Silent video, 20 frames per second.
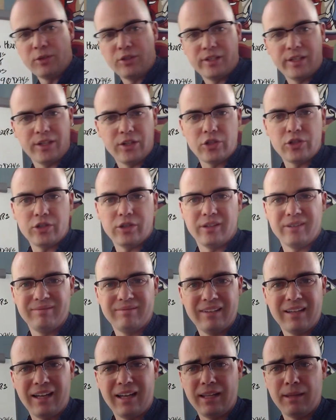signature.
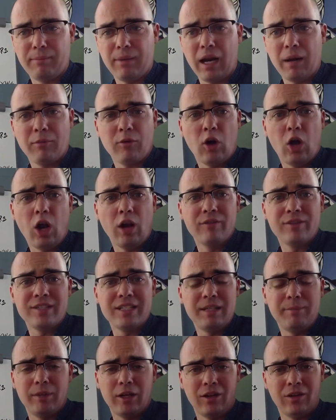On the bottom of all of his
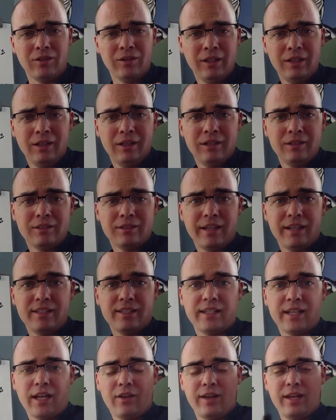email that he
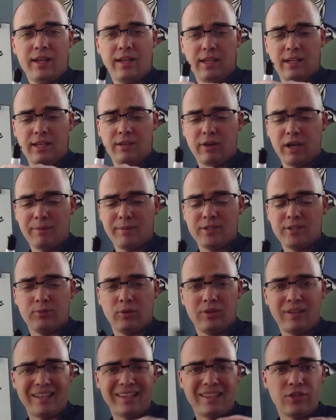sends out, he recommends
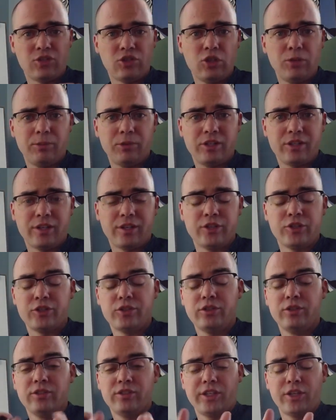putting like the super
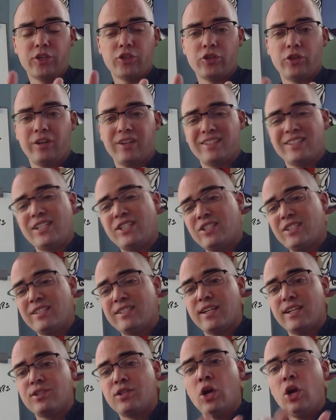signature. And essentially it
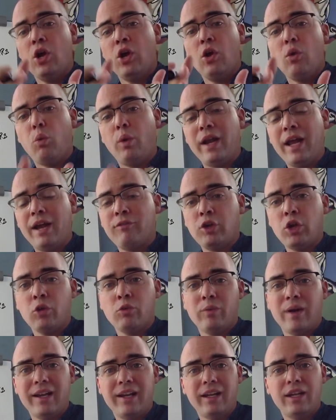says, whenever you're
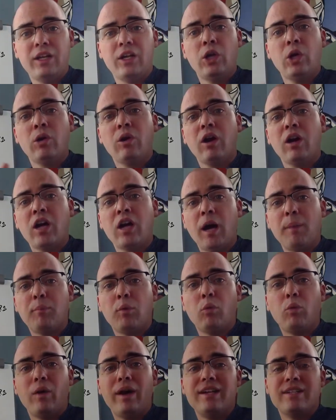ready, here are a couple
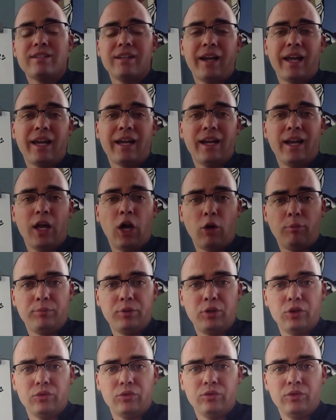ways that I can help
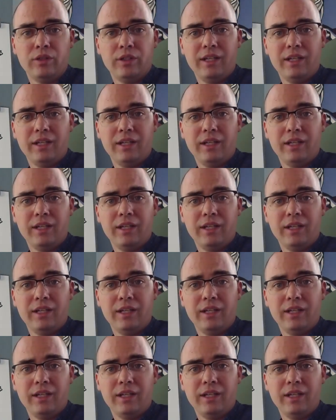you.